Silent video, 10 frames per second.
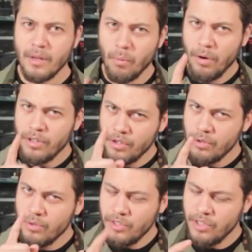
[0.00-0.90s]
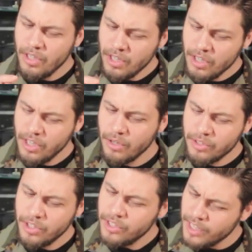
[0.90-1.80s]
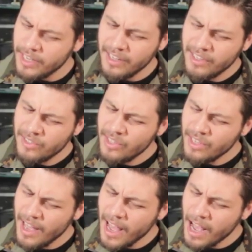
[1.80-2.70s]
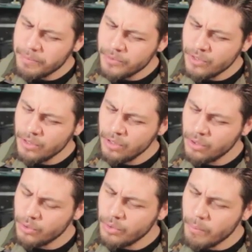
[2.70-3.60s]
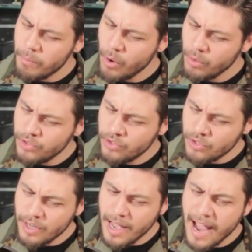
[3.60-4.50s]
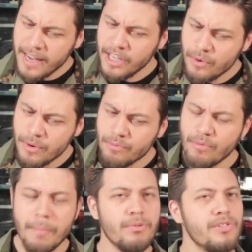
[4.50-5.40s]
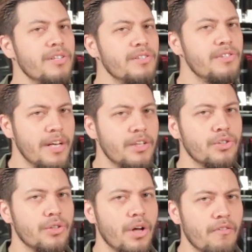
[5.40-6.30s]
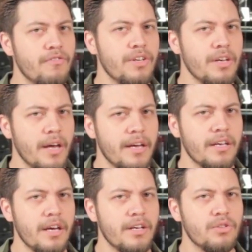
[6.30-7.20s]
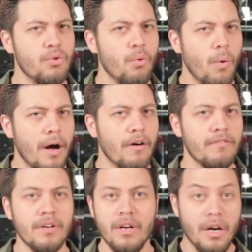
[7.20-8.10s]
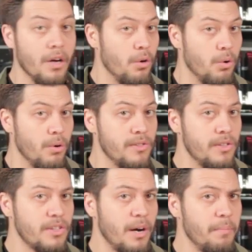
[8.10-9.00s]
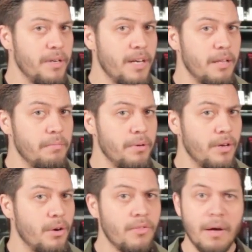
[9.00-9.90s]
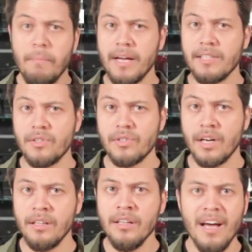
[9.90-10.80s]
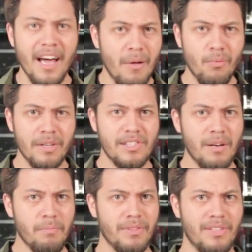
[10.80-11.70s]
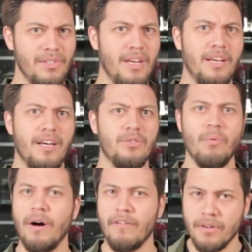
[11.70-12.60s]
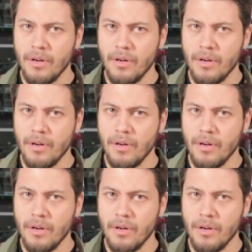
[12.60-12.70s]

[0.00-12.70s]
Now, what you see here today is the absolute most accurate representation of the AK-12. Who is this company NPO that makes this gun? And what's up with this AK-12?